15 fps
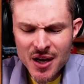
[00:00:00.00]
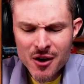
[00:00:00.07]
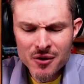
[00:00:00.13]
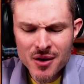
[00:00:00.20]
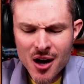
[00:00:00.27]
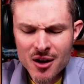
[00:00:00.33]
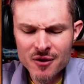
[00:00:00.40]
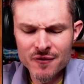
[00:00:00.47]
are
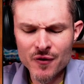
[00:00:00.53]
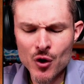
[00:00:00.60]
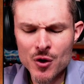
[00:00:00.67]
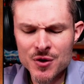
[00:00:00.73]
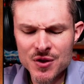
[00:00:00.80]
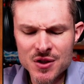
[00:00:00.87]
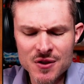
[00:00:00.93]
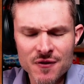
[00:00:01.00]
not
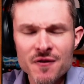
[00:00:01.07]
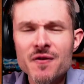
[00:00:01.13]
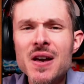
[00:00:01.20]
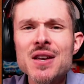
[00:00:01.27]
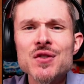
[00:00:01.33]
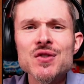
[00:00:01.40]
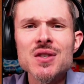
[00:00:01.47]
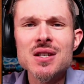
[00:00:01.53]
averse to
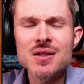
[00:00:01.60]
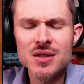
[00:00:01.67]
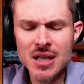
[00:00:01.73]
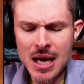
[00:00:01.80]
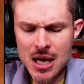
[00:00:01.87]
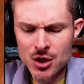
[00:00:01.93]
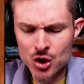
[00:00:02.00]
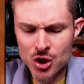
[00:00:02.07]
facing
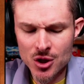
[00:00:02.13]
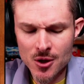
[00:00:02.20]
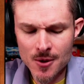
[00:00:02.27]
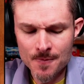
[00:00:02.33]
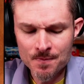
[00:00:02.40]
danger.